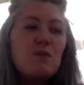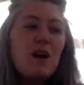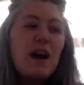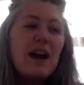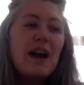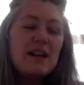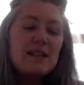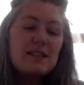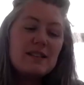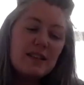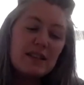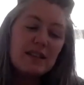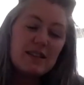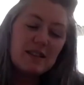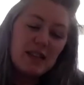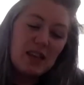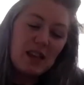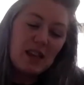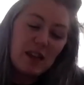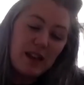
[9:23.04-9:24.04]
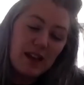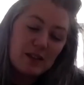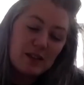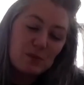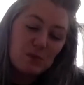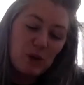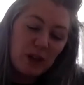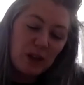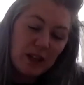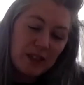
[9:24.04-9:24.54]
has has
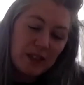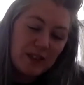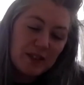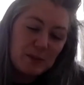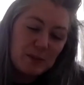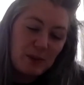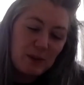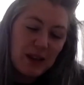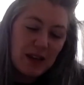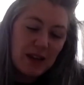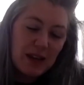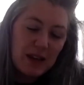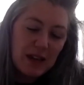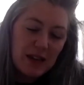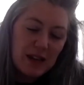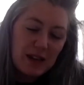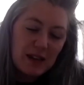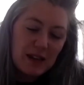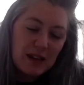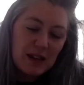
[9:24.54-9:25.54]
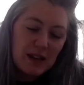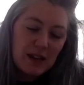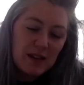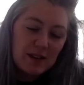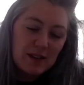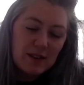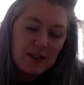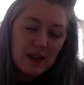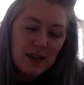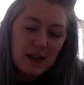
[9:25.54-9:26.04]
working this way
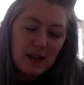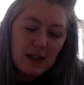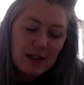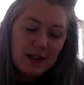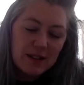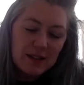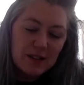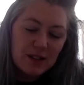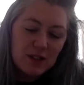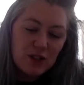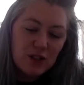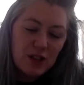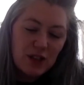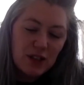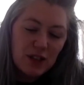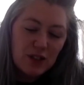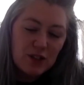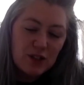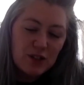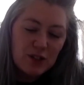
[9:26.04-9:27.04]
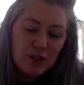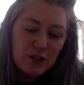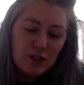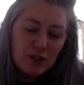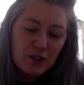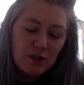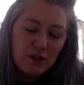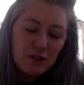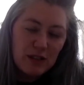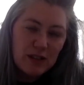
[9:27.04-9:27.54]
has it changed
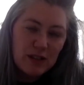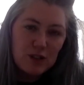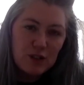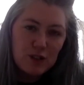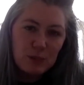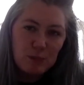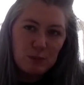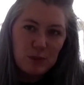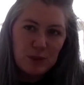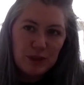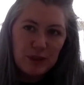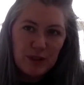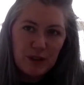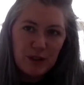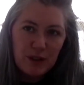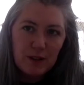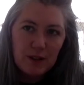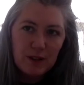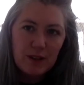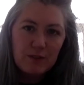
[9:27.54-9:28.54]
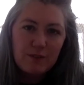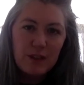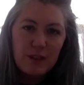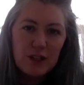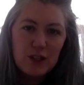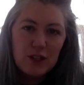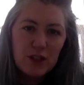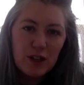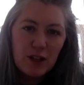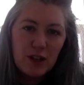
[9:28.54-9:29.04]
your relationship with the the
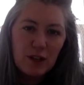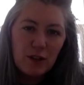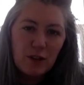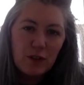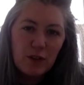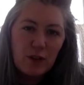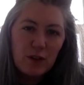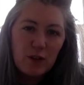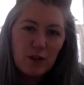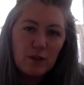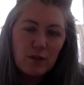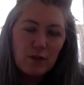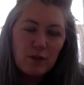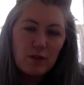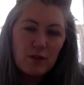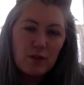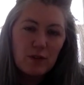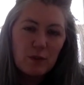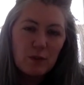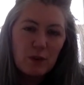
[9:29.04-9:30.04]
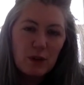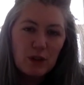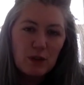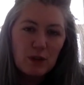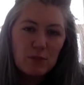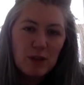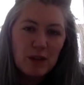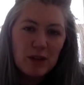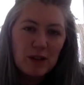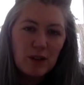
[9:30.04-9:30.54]
finishing or the the what you
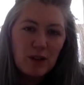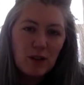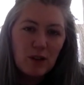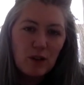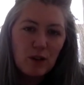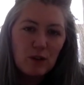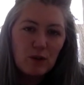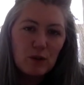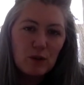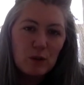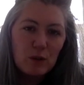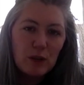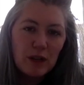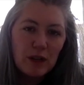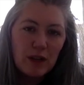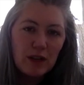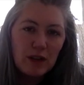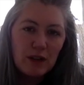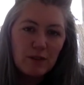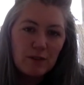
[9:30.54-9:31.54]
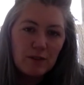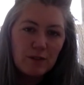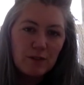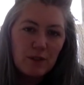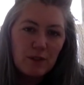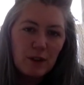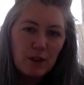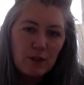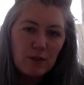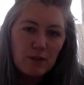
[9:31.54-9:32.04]
might call overworking of
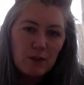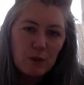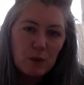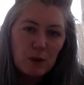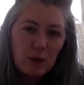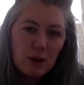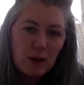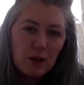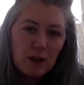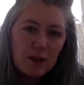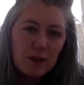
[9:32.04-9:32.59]
of the work?